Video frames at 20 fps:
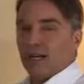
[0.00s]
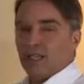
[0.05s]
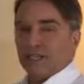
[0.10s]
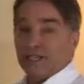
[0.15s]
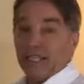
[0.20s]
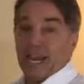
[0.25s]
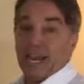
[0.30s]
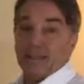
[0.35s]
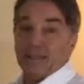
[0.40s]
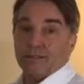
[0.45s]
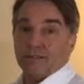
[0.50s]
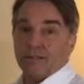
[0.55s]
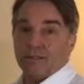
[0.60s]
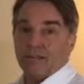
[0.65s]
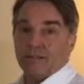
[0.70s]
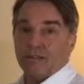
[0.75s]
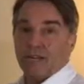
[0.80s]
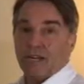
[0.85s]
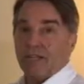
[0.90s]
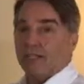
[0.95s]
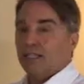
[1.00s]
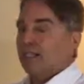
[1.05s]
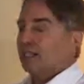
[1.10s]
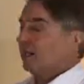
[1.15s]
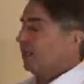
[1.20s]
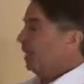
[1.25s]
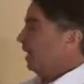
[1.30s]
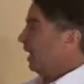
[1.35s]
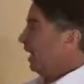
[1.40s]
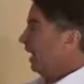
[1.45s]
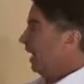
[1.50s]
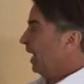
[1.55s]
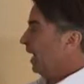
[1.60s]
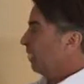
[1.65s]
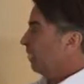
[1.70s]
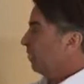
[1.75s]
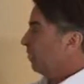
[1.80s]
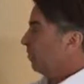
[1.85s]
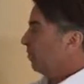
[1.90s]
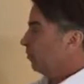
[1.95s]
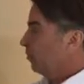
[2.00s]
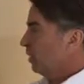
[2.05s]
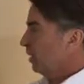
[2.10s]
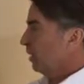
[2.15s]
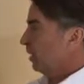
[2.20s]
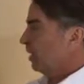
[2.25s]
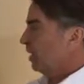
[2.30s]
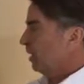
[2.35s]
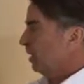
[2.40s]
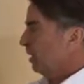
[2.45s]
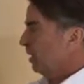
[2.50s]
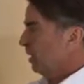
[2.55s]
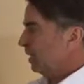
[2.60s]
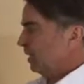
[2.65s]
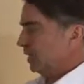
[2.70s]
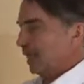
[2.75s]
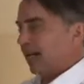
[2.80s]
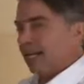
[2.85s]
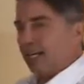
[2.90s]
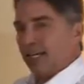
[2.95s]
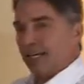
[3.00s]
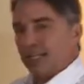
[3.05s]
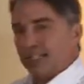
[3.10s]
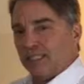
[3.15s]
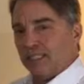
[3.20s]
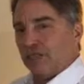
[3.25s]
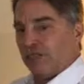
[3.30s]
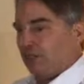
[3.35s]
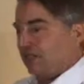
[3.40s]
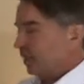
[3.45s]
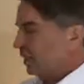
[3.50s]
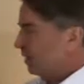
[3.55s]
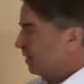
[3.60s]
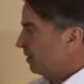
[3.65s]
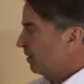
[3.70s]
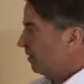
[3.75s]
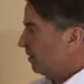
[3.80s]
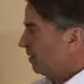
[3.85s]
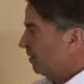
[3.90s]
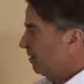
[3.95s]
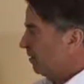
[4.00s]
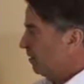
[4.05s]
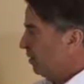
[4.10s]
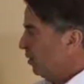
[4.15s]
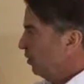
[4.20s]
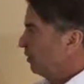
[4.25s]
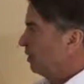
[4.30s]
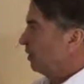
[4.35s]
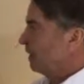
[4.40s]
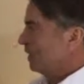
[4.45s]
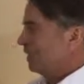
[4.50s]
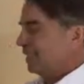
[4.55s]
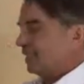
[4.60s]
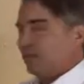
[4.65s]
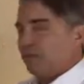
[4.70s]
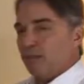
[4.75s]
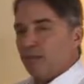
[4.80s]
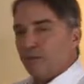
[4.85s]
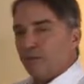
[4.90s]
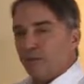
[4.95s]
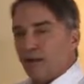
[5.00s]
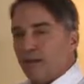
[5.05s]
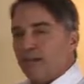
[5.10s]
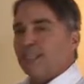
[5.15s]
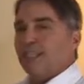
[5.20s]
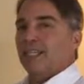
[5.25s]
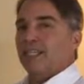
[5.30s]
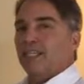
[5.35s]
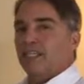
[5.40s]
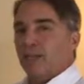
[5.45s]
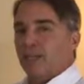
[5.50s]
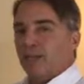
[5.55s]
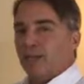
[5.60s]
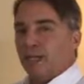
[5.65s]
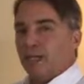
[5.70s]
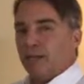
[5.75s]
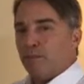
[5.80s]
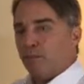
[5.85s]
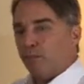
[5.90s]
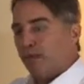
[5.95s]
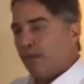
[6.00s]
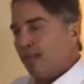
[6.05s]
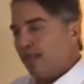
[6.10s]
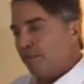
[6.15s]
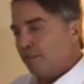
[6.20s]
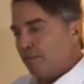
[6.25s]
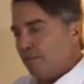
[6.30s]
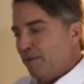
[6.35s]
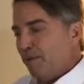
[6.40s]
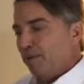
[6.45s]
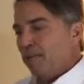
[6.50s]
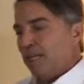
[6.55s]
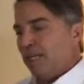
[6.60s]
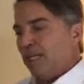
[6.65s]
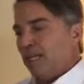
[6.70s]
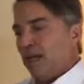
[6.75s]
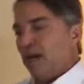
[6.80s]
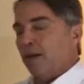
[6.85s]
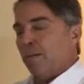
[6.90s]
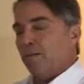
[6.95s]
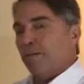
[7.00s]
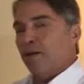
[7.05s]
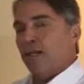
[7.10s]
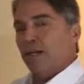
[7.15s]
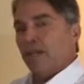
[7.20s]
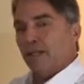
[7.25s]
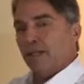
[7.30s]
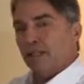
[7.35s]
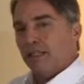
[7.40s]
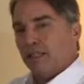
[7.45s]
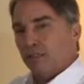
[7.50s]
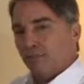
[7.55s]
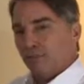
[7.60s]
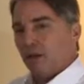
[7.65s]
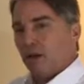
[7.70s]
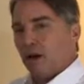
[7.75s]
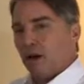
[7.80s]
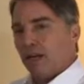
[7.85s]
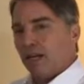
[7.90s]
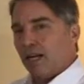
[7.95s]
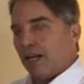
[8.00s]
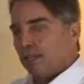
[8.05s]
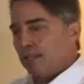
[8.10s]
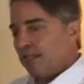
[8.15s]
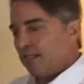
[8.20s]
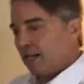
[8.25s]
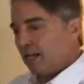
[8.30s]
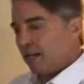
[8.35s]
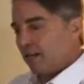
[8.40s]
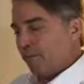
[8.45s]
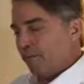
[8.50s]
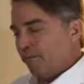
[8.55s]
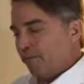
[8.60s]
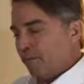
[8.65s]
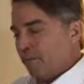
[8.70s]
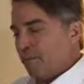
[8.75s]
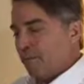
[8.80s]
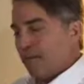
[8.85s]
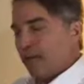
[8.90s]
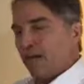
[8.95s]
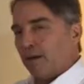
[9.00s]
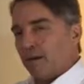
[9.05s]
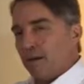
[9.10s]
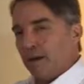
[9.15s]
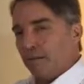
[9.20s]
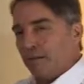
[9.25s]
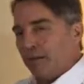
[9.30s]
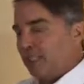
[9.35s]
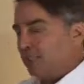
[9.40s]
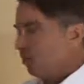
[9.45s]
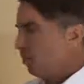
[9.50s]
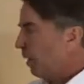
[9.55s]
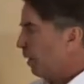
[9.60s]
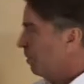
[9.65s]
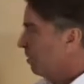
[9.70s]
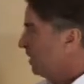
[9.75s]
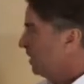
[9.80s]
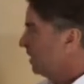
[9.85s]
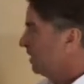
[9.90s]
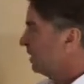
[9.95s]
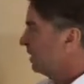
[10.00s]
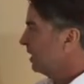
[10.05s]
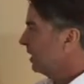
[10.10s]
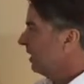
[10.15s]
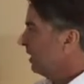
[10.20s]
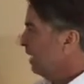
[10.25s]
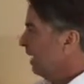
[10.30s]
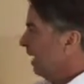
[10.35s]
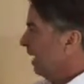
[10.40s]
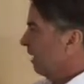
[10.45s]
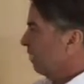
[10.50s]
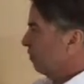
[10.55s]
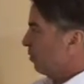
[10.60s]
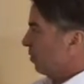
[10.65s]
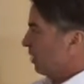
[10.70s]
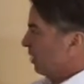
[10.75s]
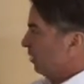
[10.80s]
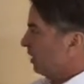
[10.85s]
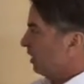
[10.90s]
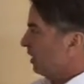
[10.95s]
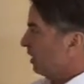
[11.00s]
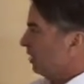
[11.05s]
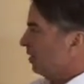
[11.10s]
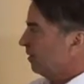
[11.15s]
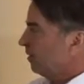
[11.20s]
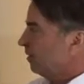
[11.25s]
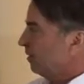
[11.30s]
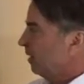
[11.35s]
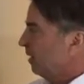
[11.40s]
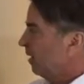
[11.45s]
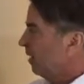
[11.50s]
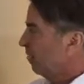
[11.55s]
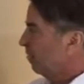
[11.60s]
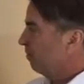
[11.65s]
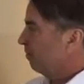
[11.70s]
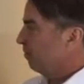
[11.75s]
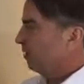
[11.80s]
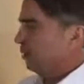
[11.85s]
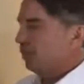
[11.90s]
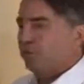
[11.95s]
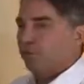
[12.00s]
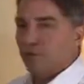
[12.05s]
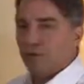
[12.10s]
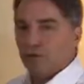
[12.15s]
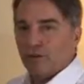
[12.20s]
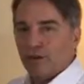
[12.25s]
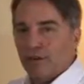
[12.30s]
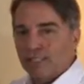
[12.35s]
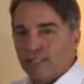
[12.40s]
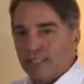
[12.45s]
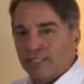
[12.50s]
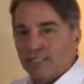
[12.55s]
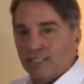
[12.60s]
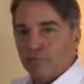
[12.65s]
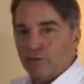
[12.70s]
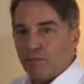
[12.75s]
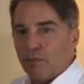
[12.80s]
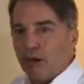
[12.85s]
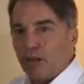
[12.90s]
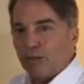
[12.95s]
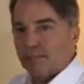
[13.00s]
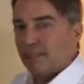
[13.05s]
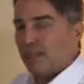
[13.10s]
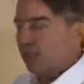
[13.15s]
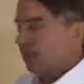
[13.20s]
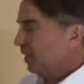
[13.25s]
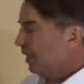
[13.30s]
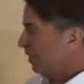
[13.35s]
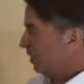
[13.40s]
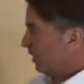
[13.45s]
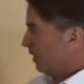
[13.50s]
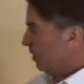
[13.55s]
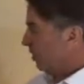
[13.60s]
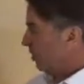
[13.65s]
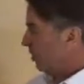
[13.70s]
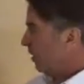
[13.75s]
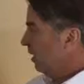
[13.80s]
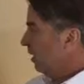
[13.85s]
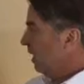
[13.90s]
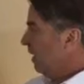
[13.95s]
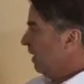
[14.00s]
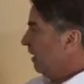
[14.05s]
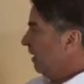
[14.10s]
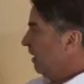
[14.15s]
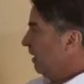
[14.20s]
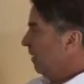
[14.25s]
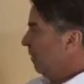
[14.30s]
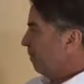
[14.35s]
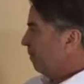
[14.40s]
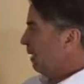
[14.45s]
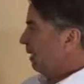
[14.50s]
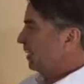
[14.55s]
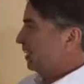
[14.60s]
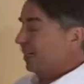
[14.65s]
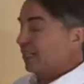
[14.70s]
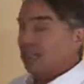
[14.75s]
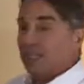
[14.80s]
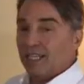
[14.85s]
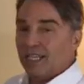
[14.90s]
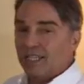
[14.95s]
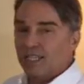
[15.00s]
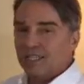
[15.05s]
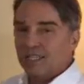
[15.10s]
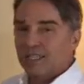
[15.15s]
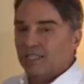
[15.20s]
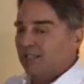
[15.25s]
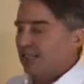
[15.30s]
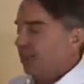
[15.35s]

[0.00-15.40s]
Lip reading: sand, right? And really, it's uses a similar process to 3D printing, building up the product from the bottom up, piece by piece, and producing beautiful artistic products like this. These are basically